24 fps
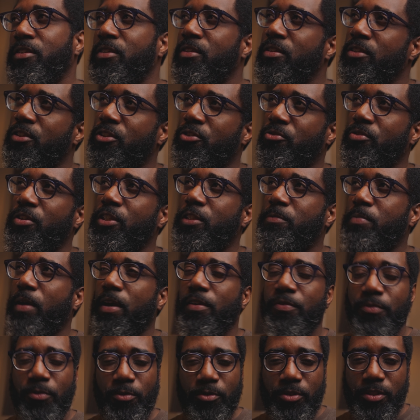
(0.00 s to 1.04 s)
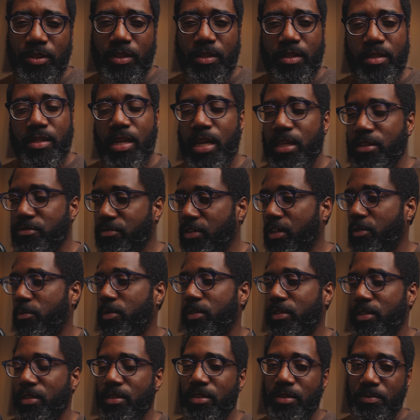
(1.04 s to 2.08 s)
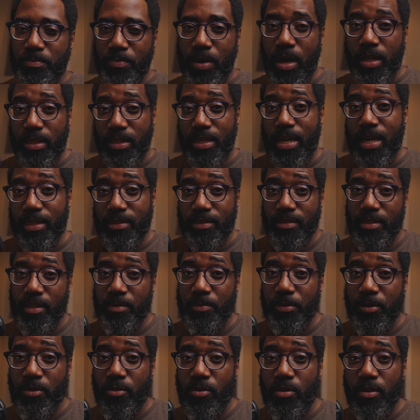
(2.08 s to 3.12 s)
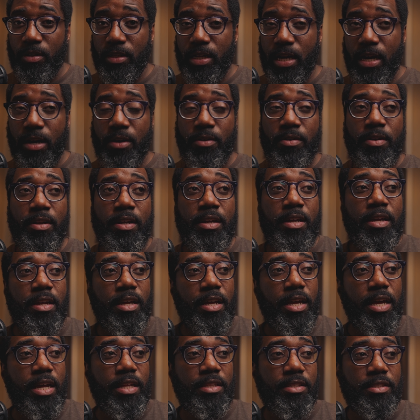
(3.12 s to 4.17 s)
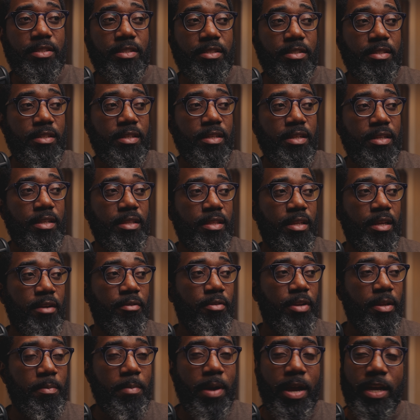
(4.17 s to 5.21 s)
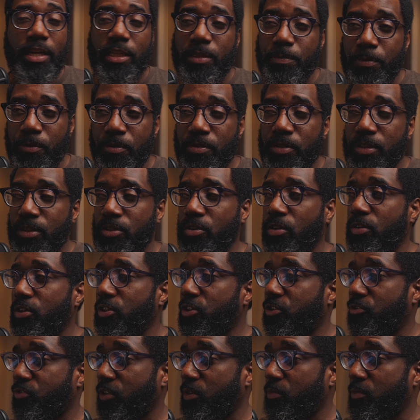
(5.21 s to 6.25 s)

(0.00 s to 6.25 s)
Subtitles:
Streets by Fuji, because that's really what this podcast is going to be called now. It's literally my experiences on the street